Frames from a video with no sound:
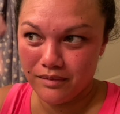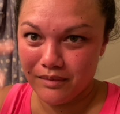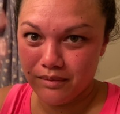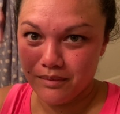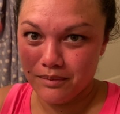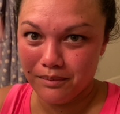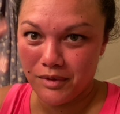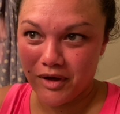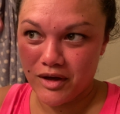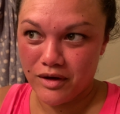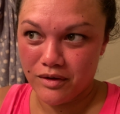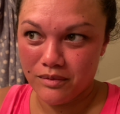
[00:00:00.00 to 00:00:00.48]

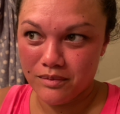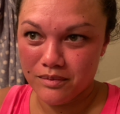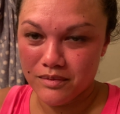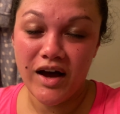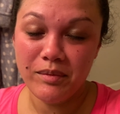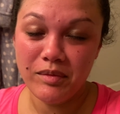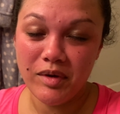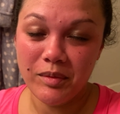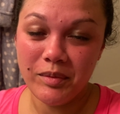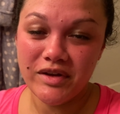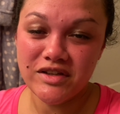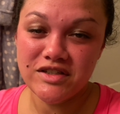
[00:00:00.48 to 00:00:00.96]
boom,
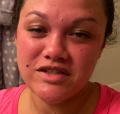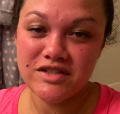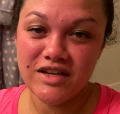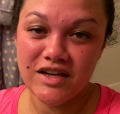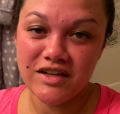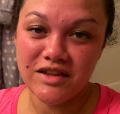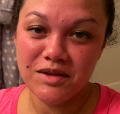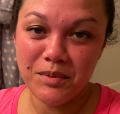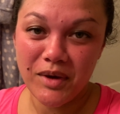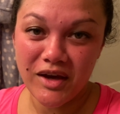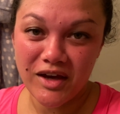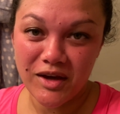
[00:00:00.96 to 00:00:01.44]
I'm about to take
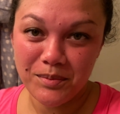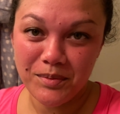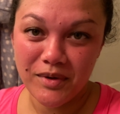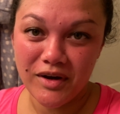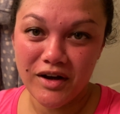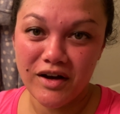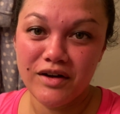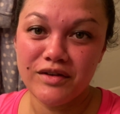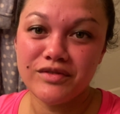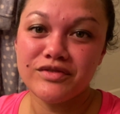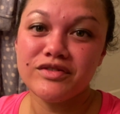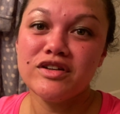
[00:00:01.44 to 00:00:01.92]
the makeup
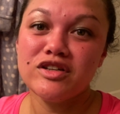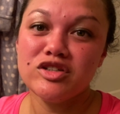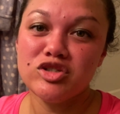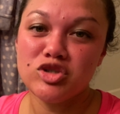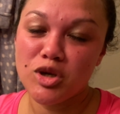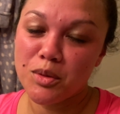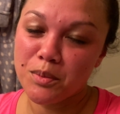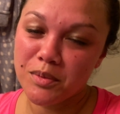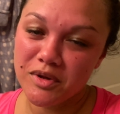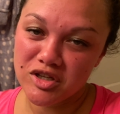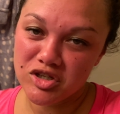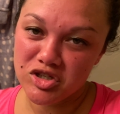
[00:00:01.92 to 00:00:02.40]
off,
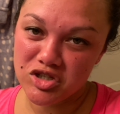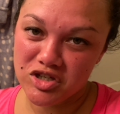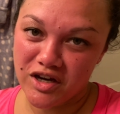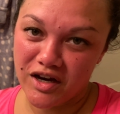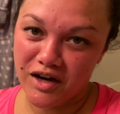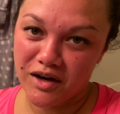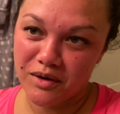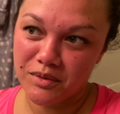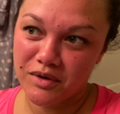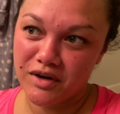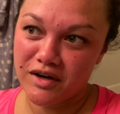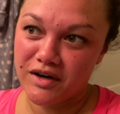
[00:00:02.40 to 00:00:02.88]
jump in the
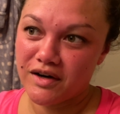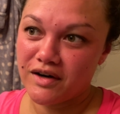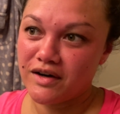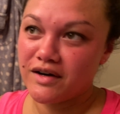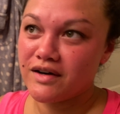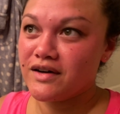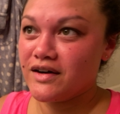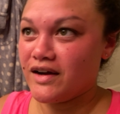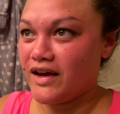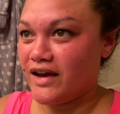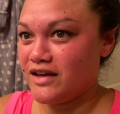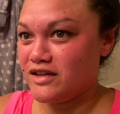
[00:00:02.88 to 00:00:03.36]

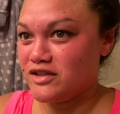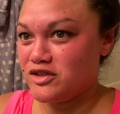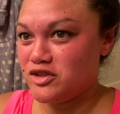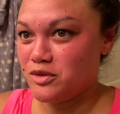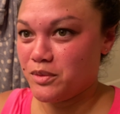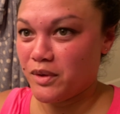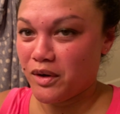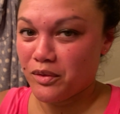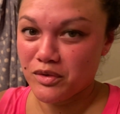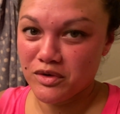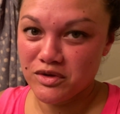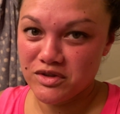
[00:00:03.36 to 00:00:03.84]
shower, and do
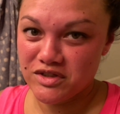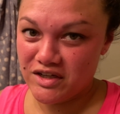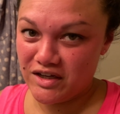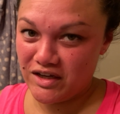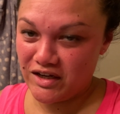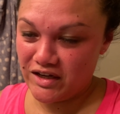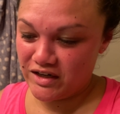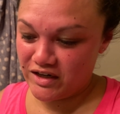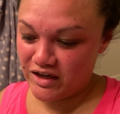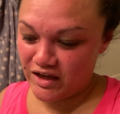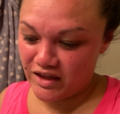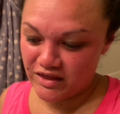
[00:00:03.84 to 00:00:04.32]
my
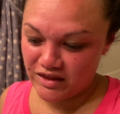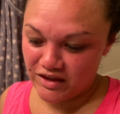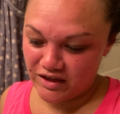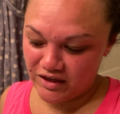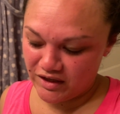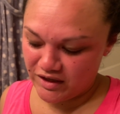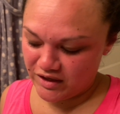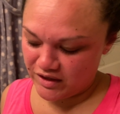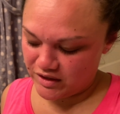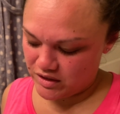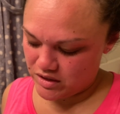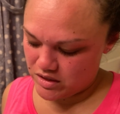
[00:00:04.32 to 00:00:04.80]
routine, and
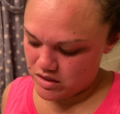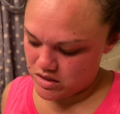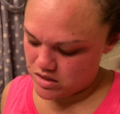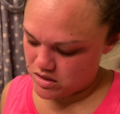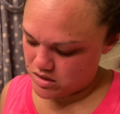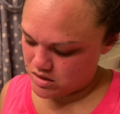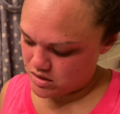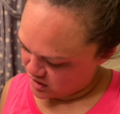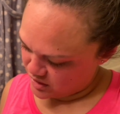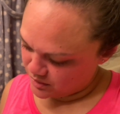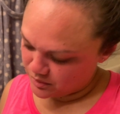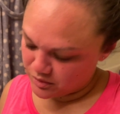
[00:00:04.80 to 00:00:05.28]
then
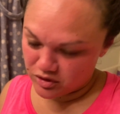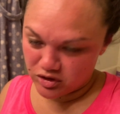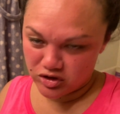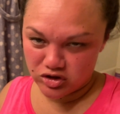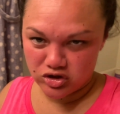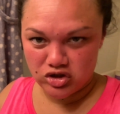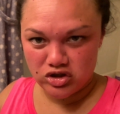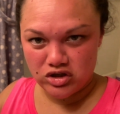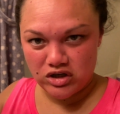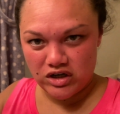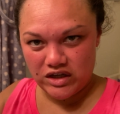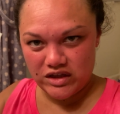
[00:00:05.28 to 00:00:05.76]
I'm gonna
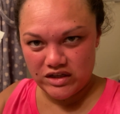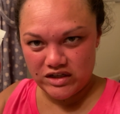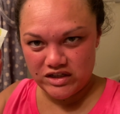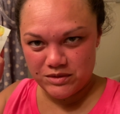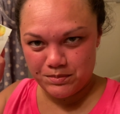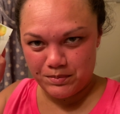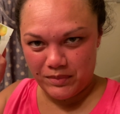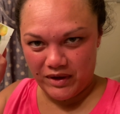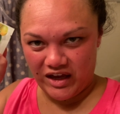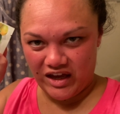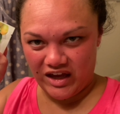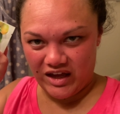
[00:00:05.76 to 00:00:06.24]
try on this
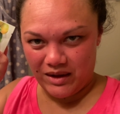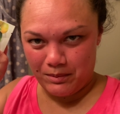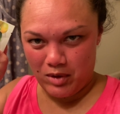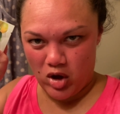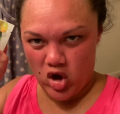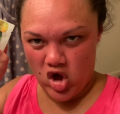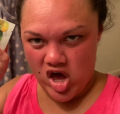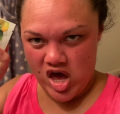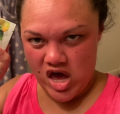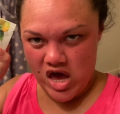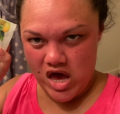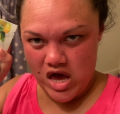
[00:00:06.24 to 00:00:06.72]
band,
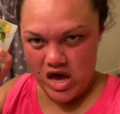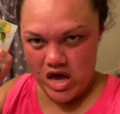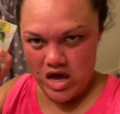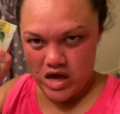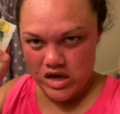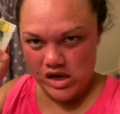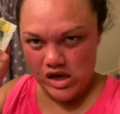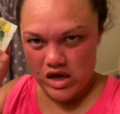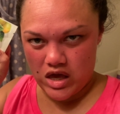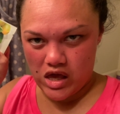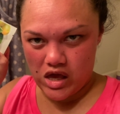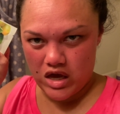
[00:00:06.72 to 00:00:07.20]
boy.
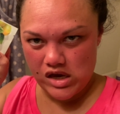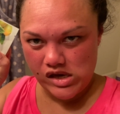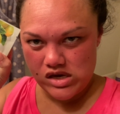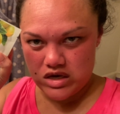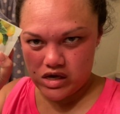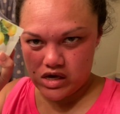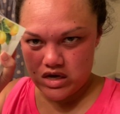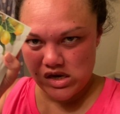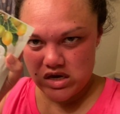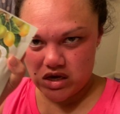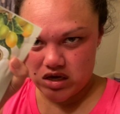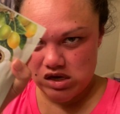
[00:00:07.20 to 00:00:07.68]

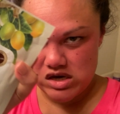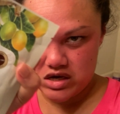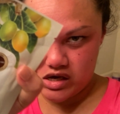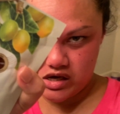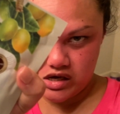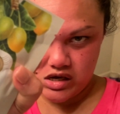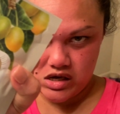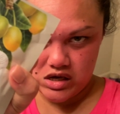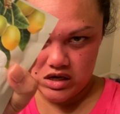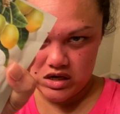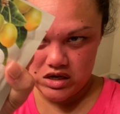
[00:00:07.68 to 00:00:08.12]
Honey.